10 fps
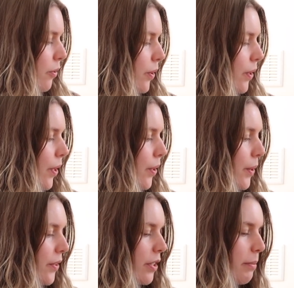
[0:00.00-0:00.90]

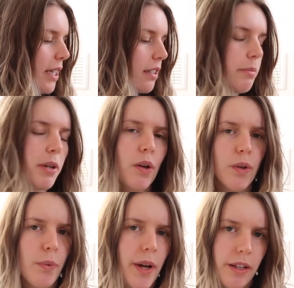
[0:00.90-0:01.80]
also just picked up
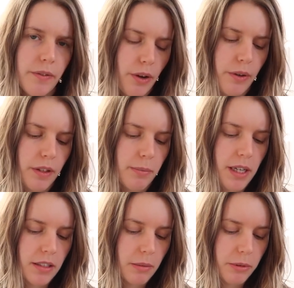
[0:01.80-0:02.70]
along the way over the
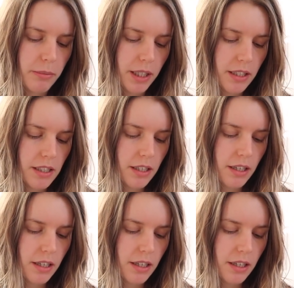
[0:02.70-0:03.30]
past couple of months